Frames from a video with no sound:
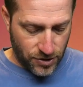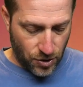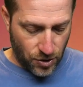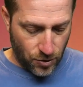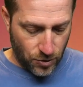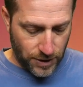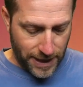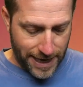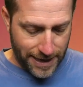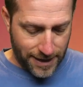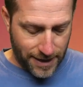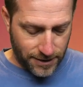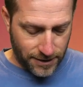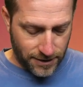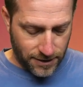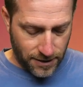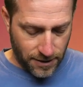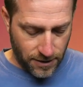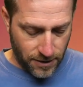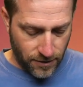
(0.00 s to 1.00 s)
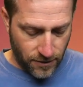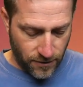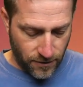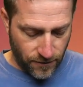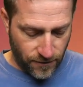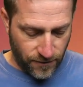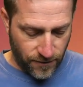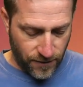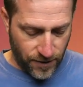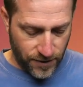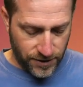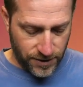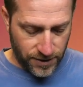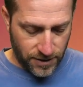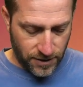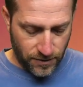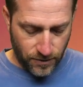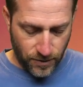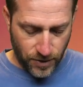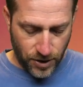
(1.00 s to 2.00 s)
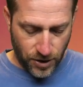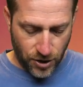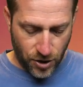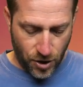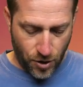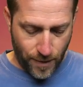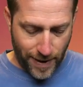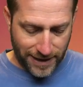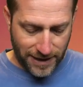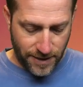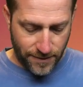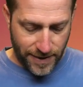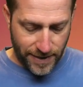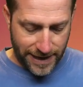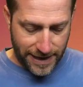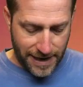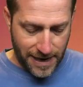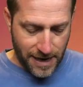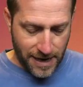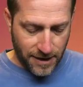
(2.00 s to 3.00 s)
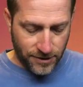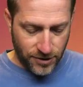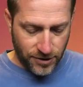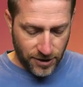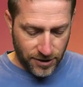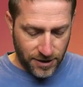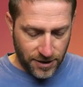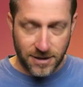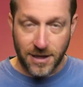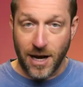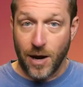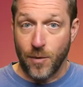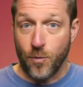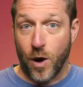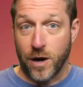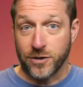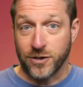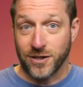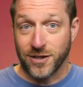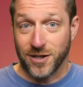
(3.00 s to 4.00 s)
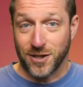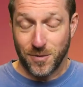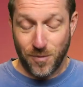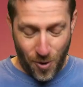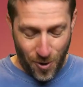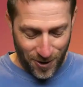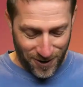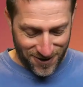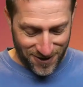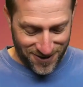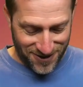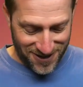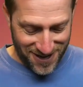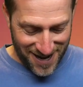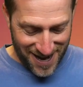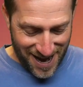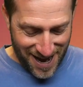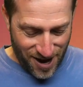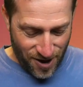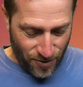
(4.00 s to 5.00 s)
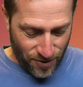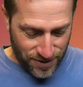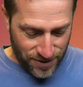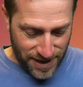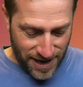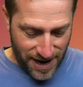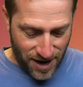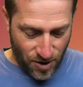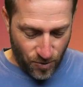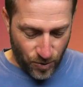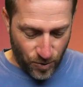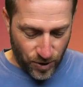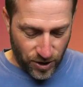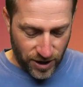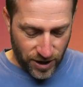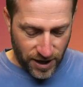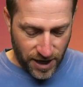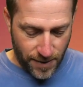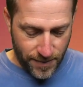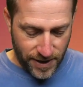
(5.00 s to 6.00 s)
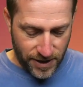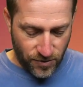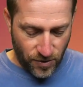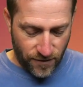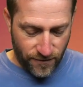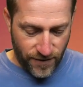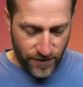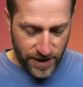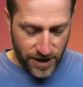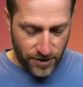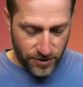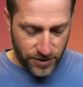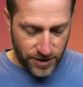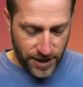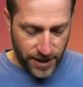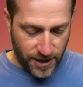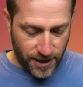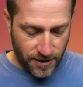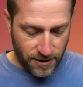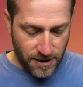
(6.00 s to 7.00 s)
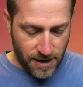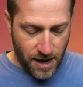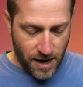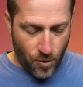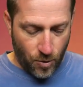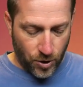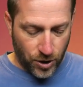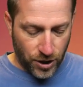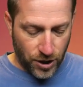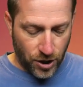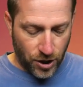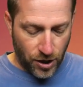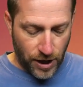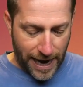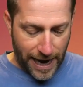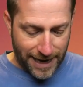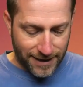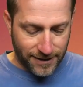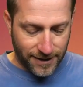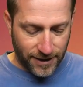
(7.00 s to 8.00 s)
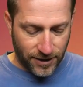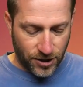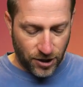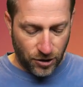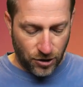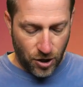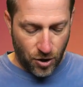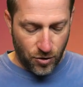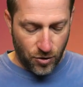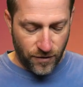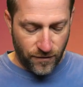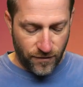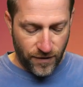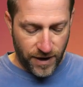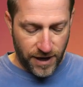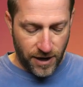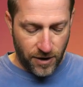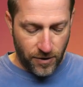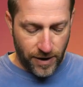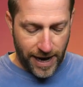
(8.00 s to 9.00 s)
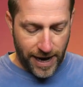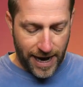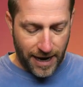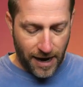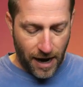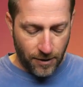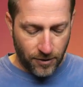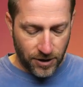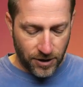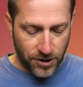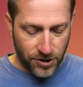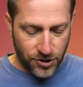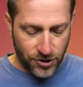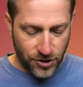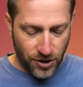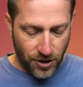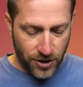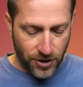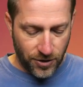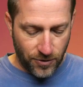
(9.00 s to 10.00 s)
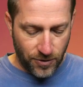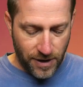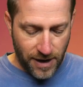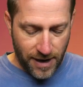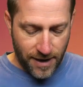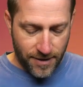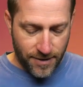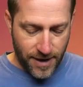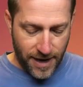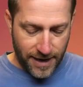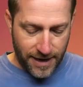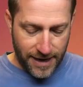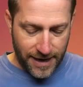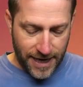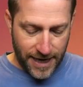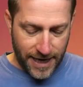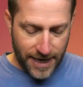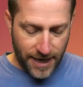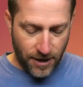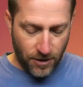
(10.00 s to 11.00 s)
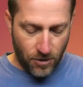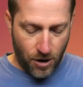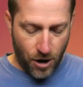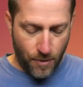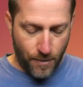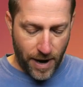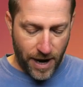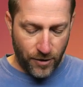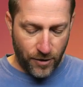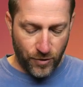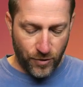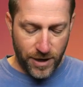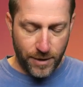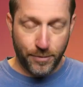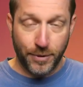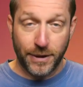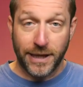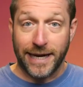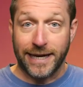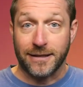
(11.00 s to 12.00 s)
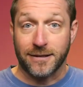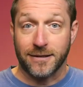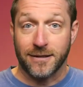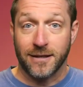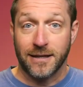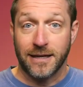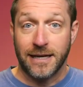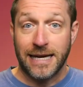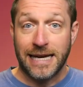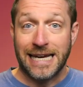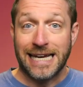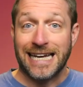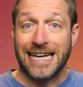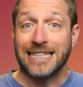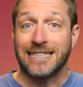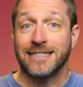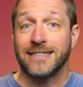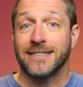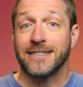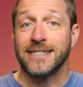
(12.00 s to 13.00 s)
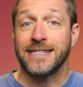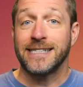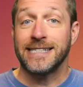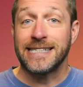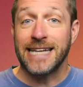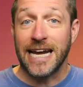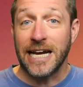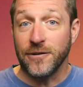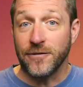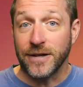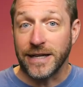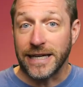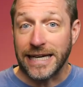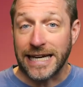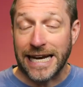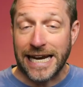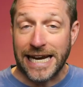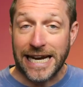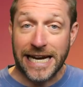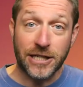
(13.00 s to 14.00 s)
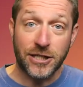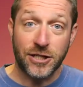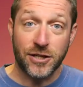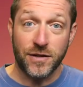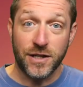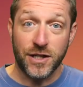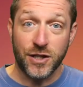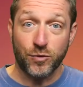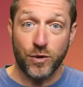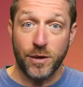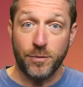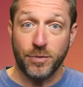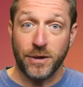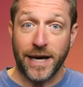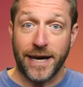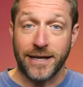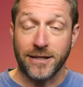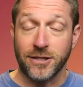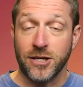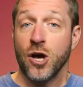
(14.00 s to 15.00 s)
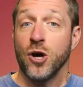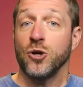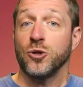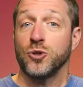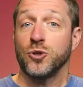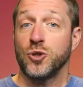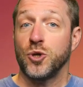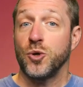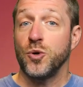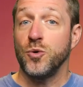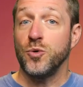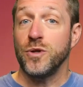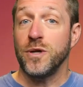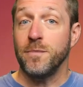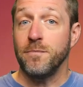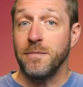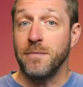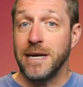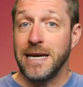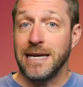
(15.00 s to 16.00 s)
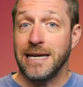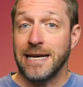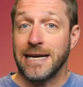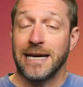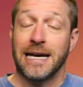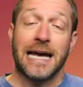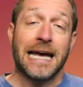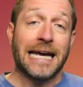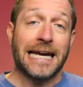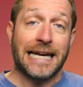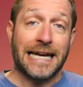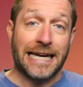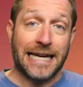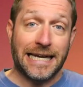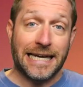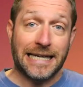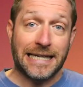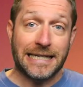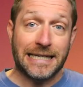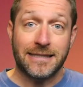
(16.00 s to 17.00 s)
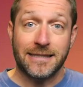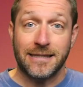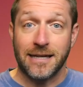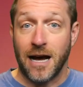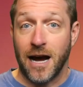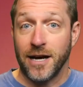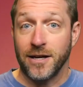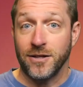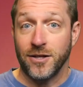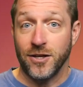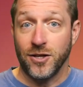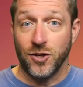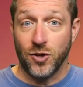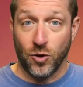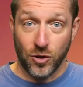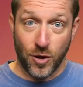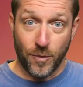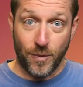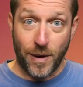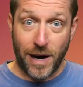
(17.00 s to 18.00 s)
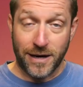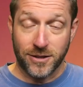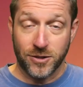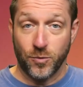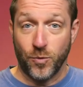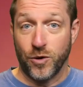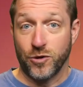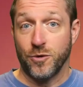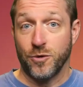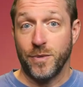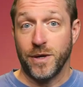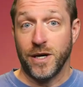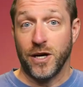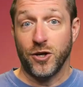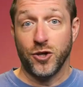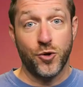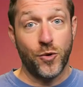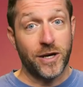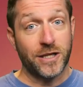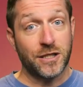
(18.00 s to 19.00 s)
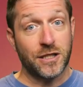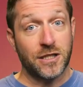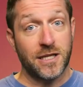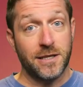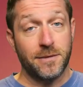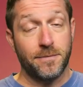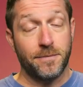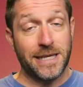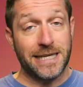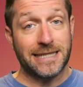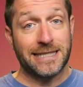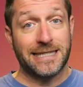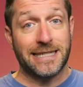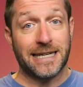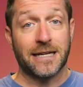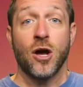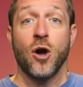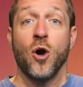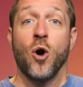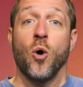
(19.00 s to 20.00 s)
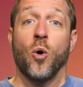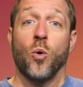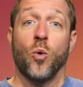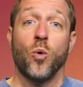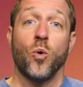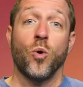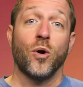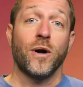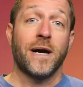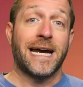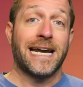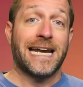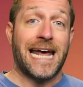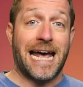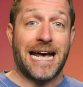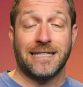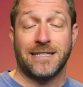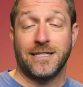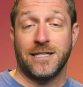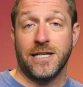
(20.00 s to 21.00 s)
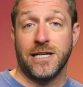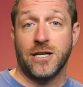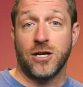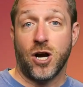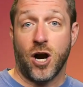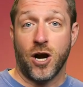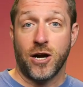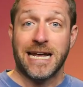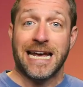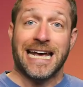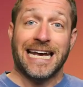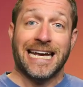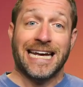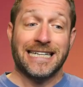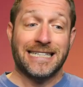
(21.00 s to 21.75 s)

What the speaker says: So let us first, we're going to go back to me just to stop watching the sports. Now we're going to come into our videos here. We're going to ask it to load a video, and I'm going to show you that here are my replays. It's saving each of these replays to the media inside the YoloBox, whether it be a USB stick or an SD card.